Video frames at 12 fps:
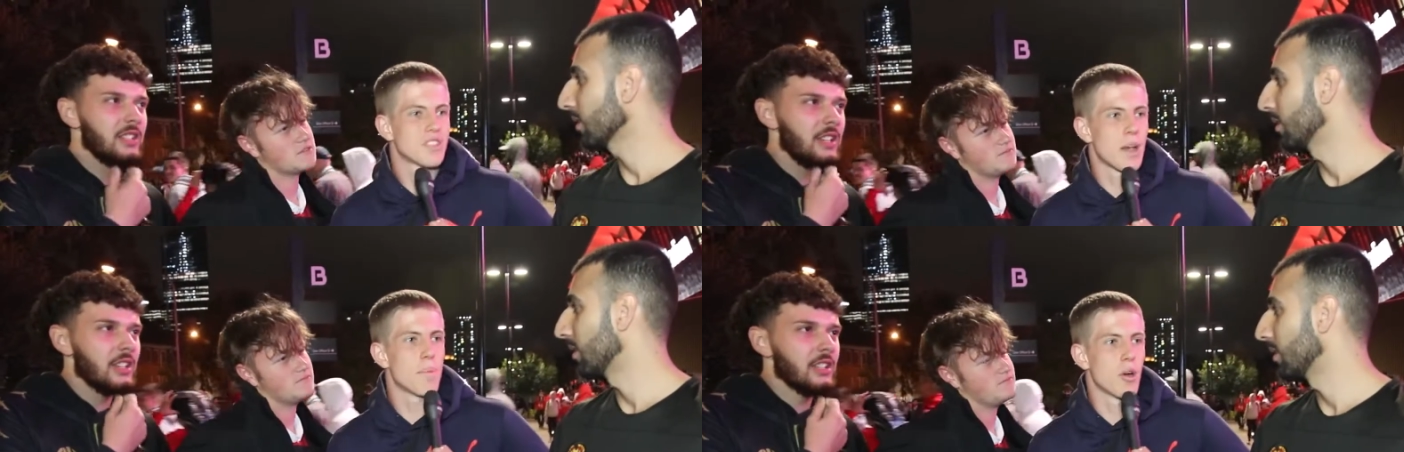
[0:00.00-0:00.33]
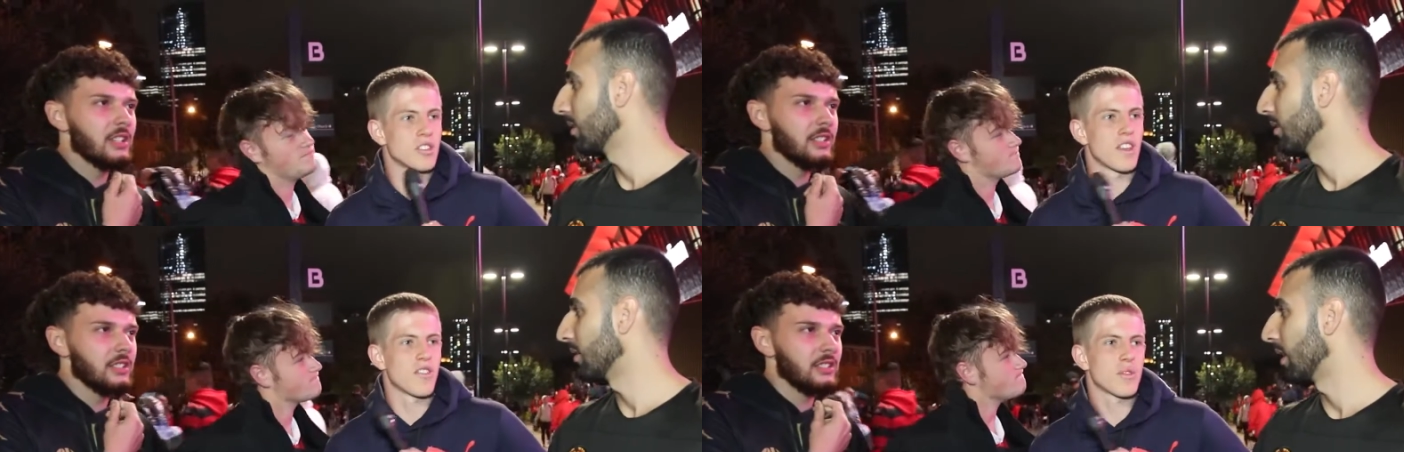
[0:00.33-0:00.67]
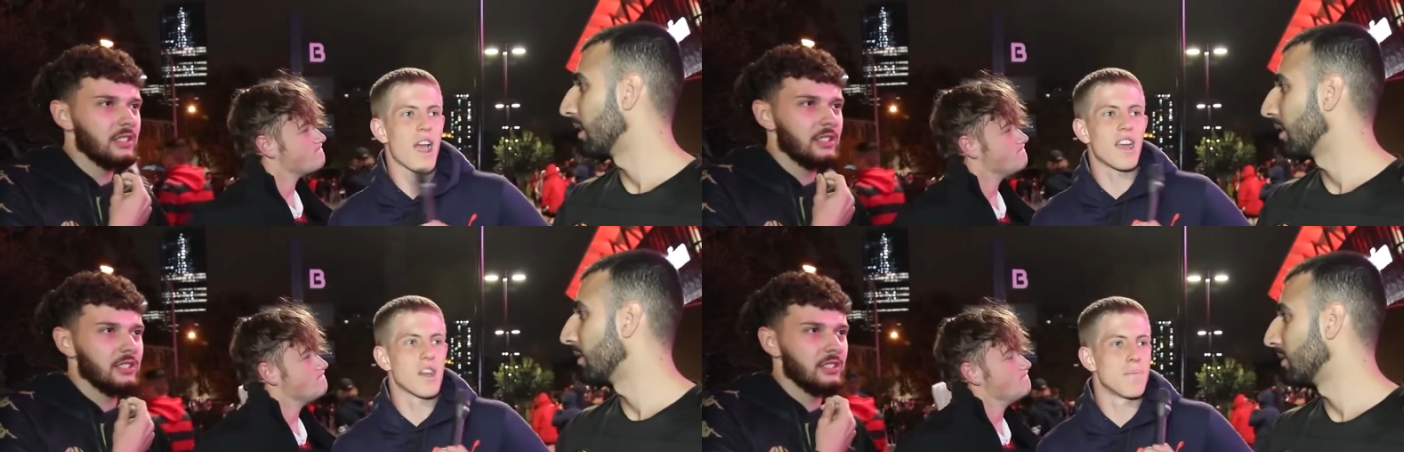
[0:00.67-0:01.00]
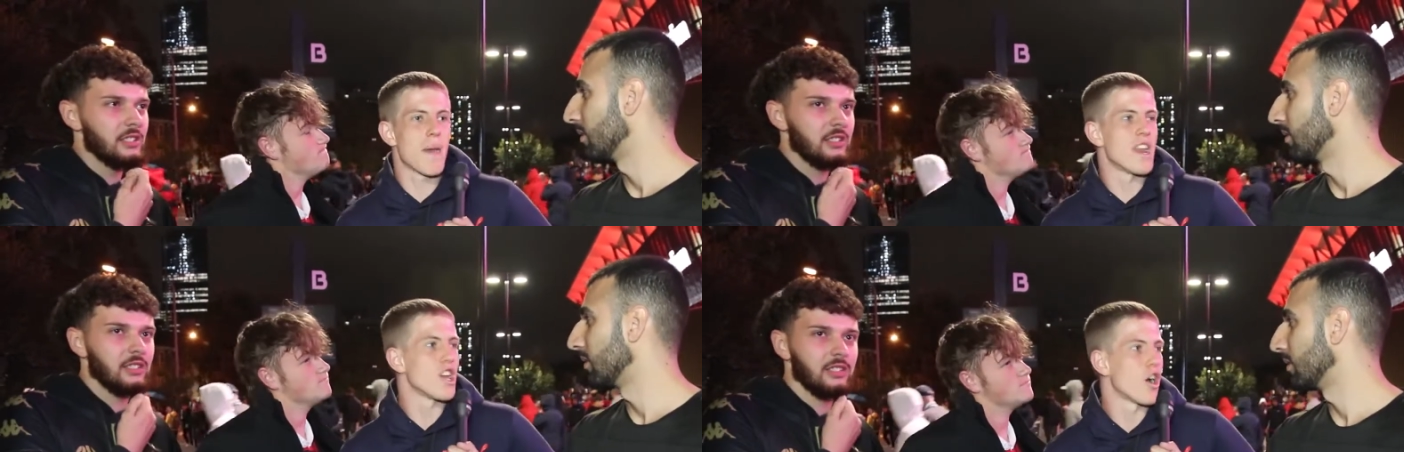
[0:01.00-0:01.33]
Speaker 1: some positives. We've taken
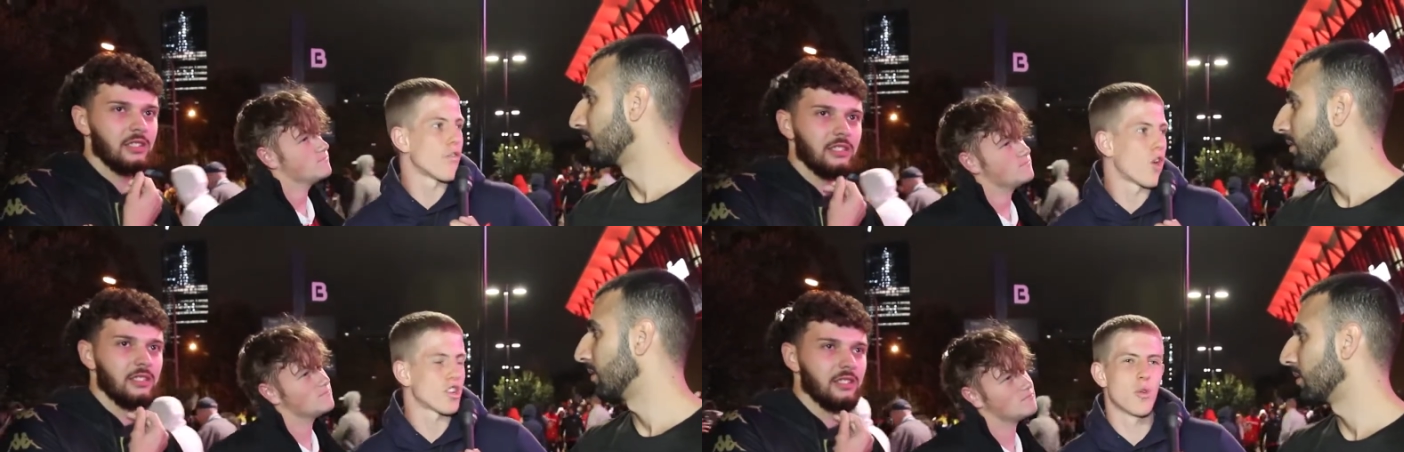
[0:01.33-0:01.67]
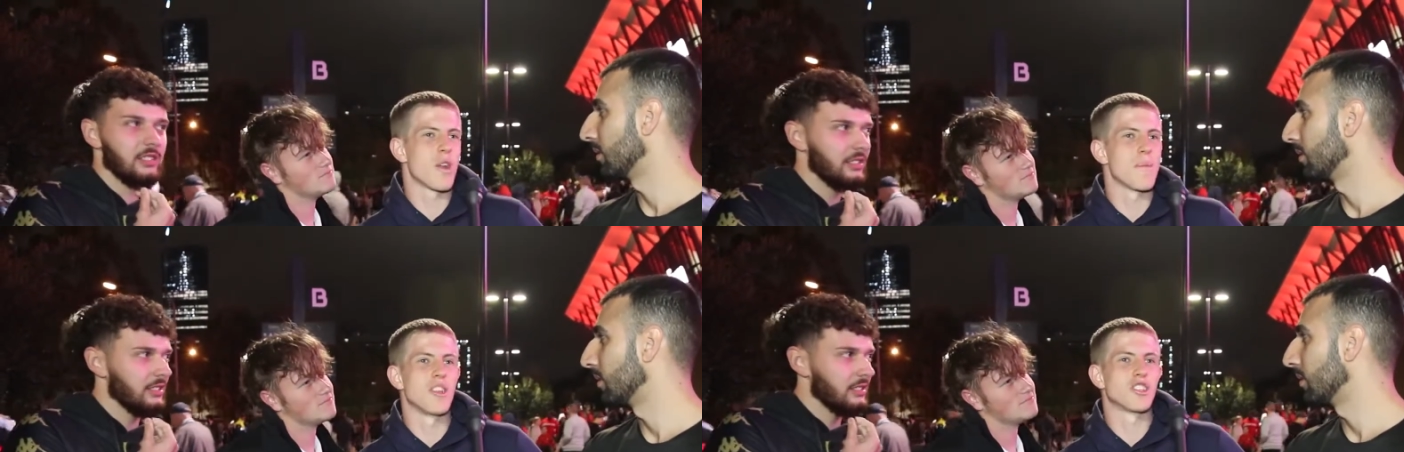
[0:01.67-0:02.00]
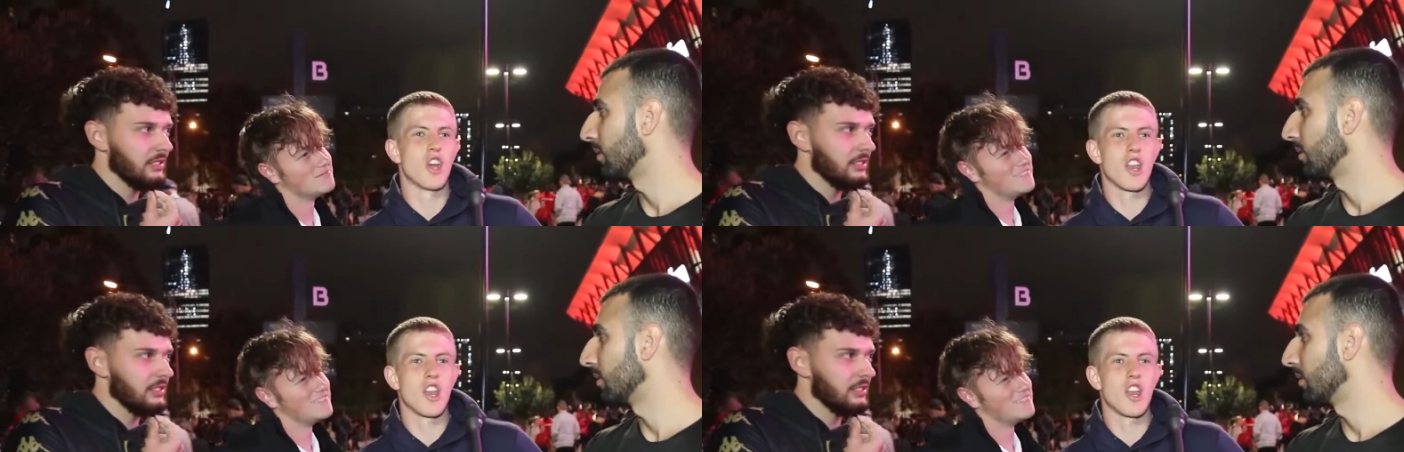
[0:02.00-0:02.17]
a beating off like 20 minutes